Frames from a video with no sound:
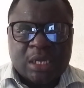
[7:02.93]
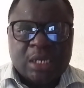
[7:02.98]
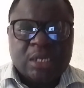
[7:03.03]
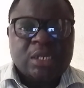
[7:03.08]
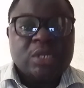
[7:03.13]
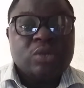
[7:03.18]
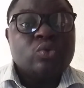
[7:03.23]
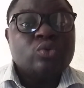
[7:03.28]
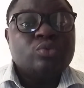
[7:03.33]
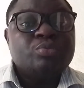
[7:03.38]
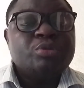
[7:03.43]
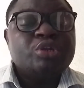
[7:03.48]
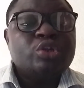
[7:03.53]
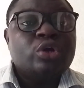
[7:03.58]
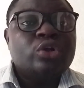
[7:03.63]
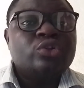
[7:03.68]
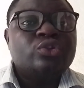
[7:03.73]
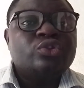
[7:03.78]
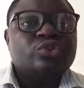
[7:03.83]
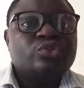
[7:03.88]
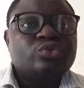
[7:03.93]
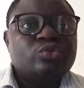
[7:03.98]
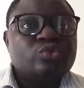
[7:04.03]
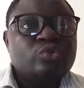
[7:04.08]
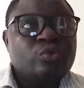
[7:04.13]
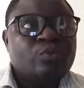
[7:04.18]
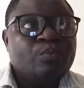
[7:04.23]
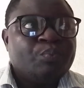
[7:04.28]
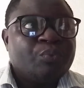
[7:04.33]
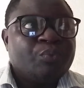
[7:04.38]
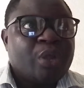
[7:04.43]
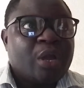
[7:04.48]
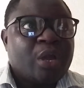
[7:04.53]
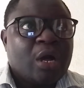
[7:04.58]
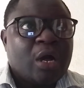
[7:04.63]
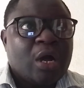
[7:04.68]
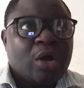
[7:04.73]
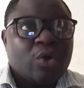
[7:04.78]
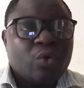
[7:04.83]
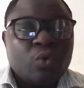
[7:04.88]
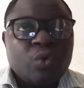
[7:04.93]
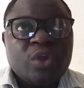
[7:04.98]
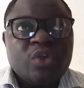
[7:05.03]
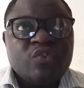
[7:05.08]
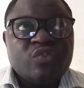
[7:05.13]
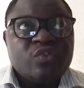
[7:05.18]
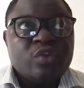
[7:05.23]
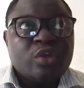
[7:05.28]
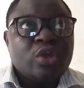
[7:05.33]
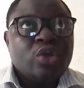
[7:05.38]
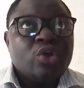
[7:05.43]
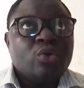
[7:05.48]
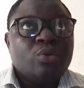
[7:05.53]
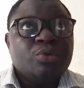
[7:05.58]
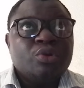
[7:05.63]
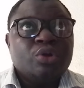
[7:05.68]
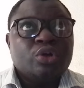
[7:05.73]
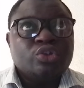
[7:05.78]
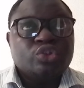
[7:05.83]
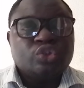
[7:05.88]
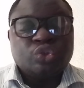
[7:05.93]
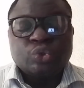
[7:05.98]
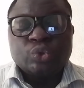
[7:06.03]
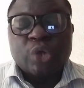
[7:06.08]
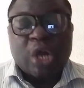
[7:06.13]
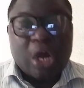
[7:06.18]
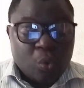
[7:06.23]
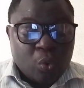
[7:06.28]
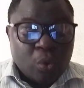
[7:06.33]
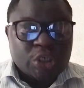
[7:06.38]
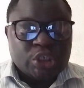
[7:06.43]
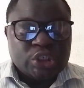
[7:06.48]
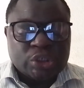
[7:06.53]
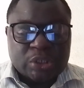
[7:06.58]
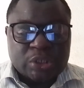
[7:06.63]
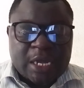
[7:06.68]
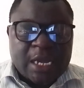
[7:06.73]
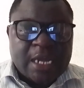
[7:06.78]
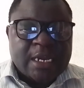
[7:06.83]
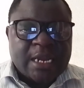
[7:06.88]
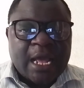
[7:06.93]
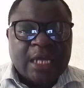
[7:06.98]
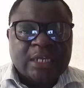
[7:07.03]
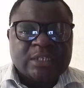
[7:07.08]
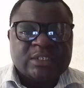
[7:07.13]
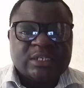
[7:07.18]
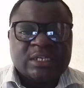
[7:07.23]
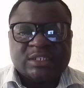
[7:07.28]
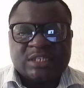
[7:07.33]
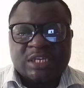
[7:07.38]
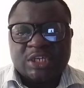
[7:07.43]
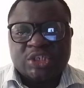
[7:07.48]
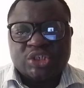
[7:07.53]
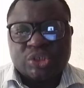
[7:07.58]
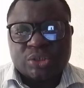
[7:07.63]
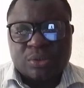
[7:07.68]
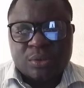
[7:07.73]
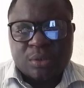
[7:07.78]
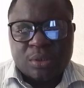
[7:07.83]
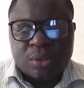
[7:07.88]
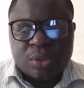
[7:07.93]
And it could be done through a quiz, it could be done through a question and answer session.